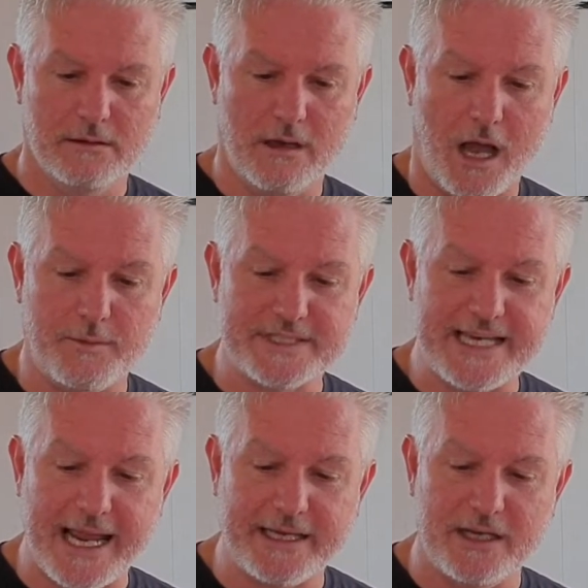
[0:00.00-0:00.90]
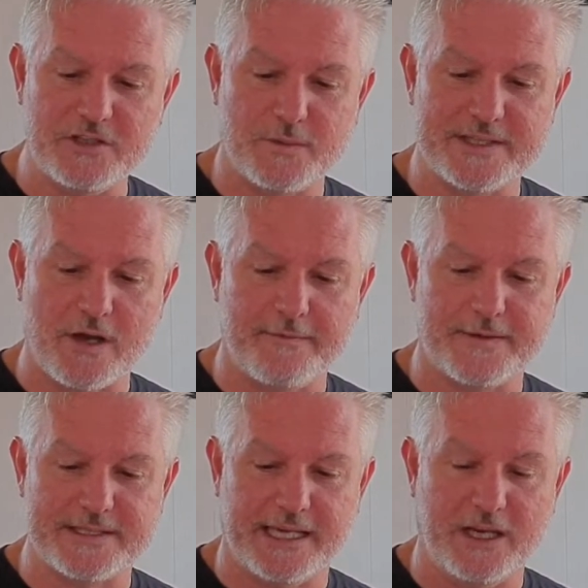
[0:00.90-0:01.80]
I was taken into his
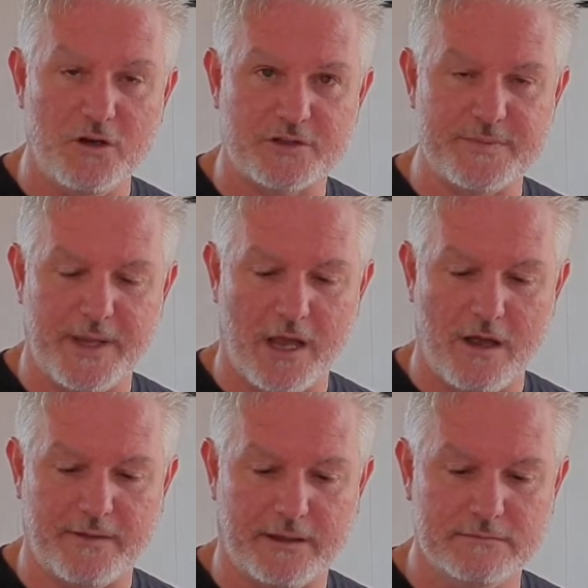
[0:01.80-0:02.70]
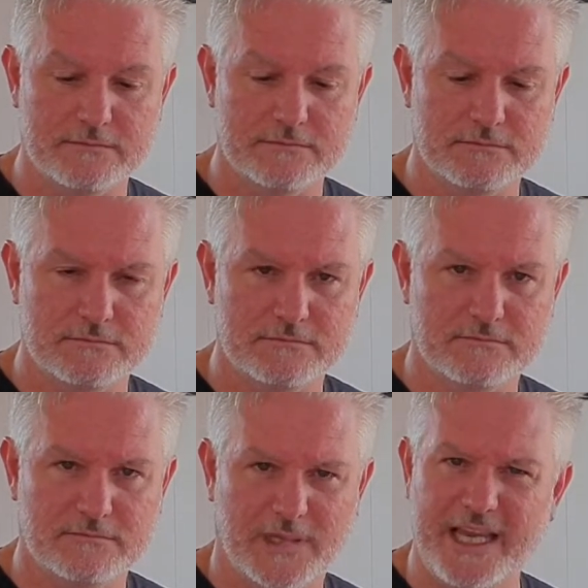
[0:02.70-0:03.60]
office and he looked me over.
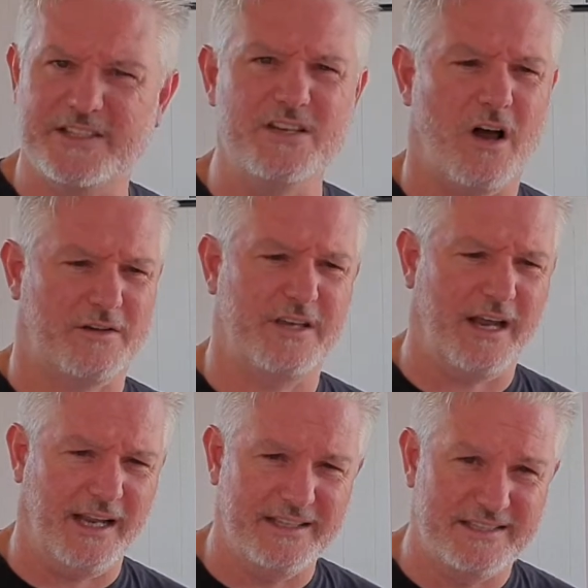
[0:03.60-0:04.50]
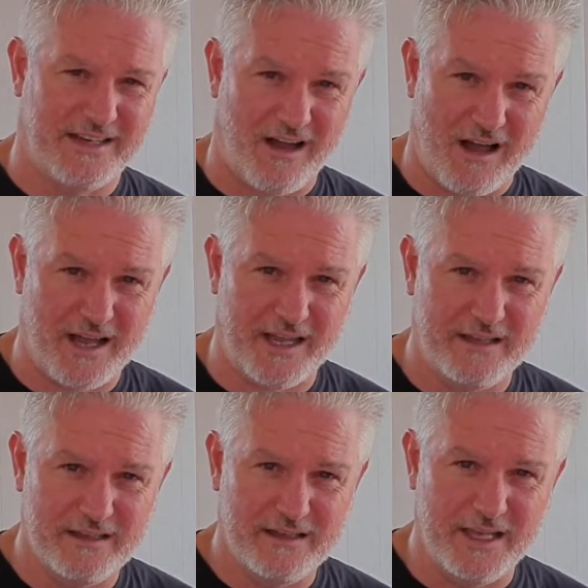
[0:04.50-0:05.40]
"He's not going to die,"
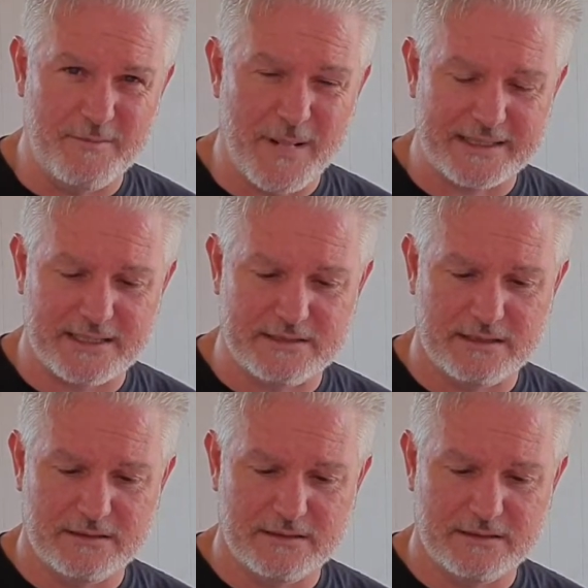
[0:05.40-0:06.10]
he muttered.